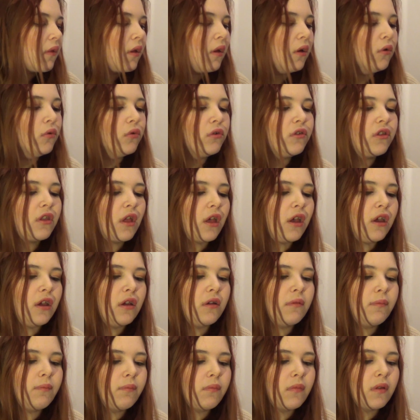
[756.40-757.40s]

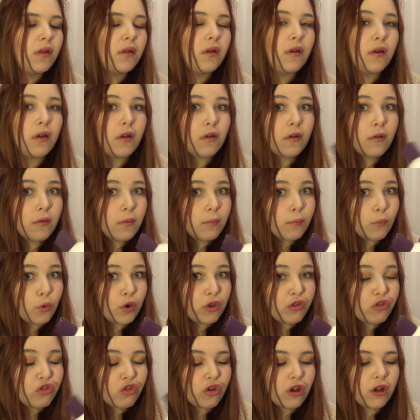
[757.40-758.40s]
Also,
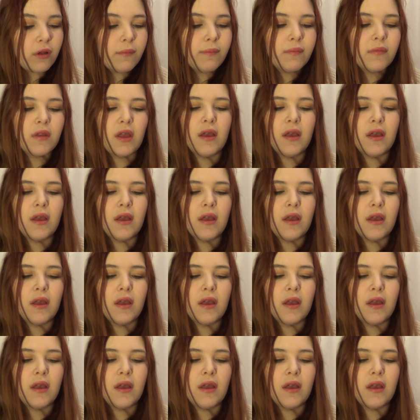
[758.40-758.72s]
moisture.